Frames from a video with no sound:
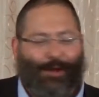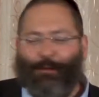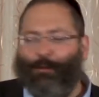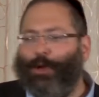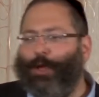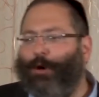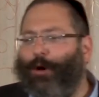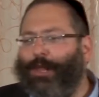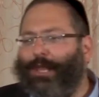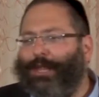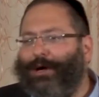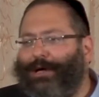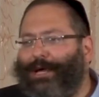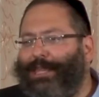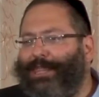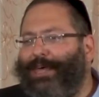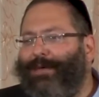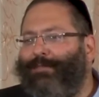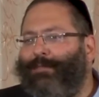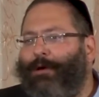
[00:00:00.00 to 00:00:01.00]
We all look
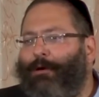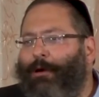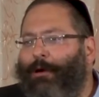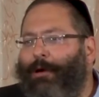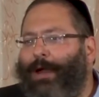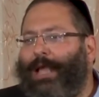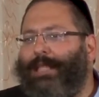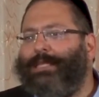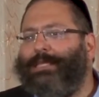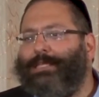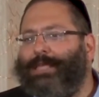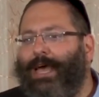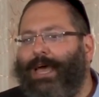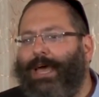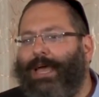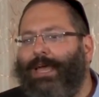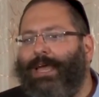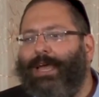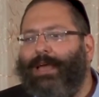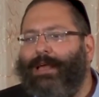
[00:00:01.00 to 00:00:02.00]
in the mirror and
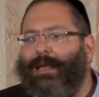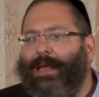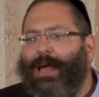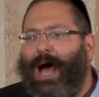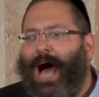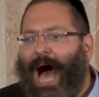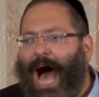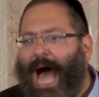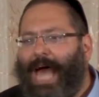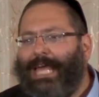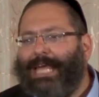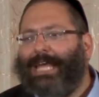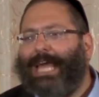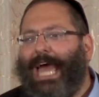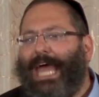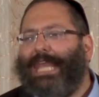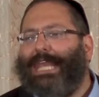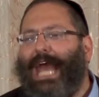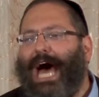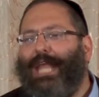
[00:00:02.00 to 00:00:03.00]
say, I
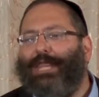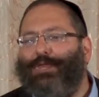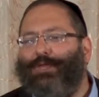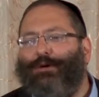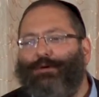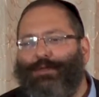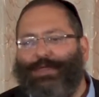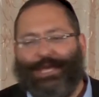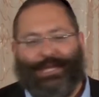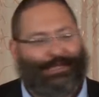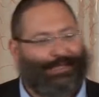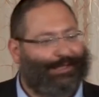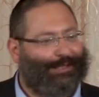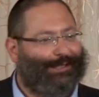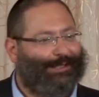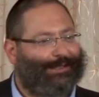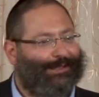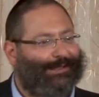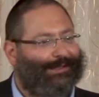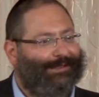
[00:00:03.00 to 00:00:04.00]
cannot do
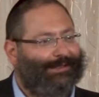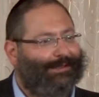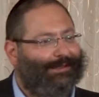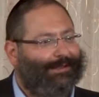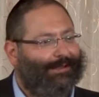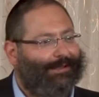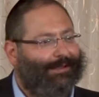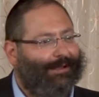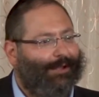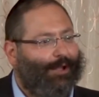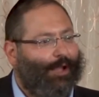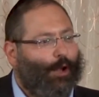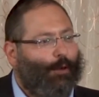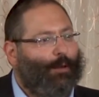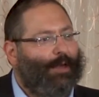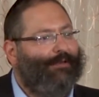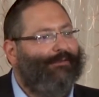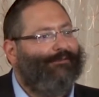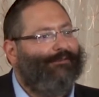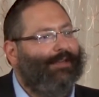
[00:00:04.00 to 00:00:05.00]
this.
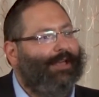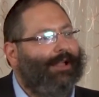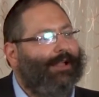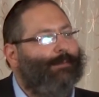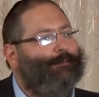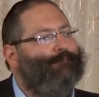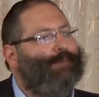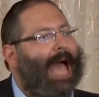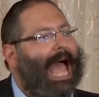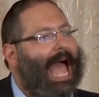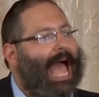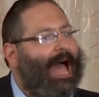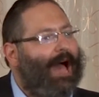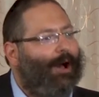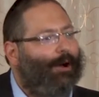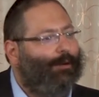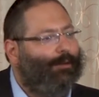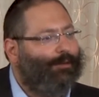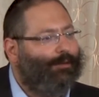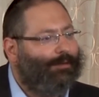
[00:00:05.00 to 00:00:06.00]
We feel
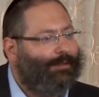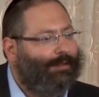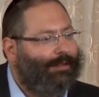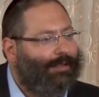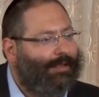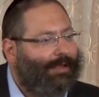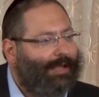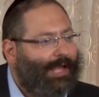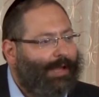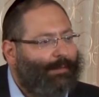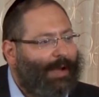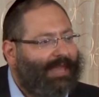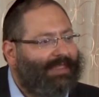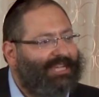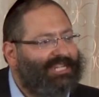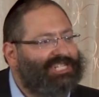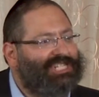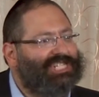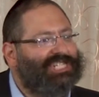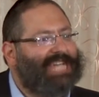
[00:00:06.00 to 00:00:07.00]
bound by
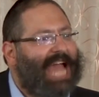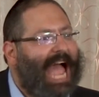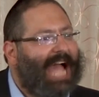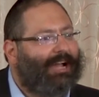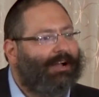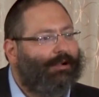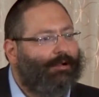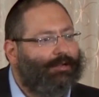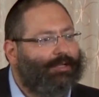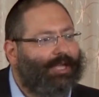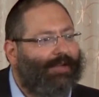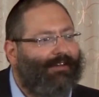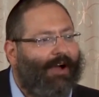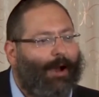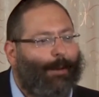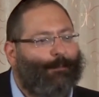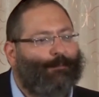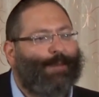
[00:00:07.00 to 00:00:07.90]
the shackles of our